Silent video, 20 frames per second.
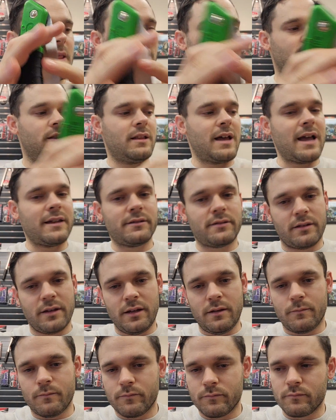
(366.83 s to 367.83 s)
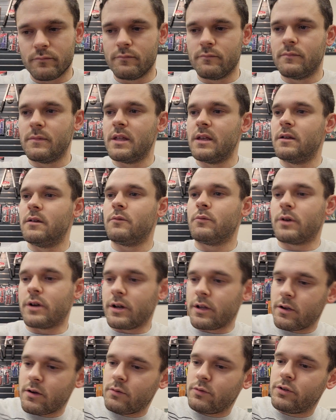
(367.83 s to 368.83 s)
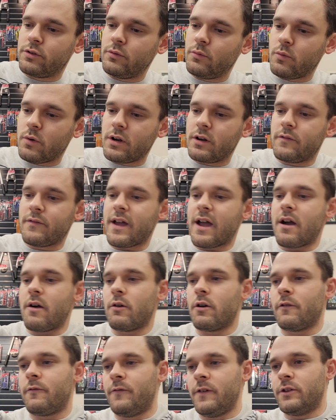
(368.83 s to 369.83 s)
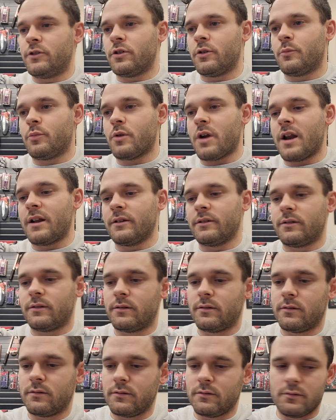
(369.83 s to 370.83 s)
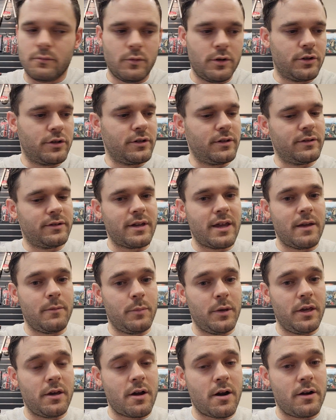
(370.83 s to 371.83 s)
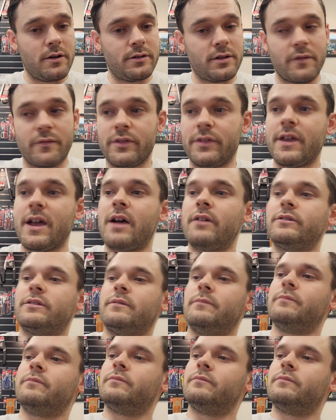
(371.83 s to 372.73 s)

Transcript: Lastly, we're going to go to one of our featured products, which is a BR7000.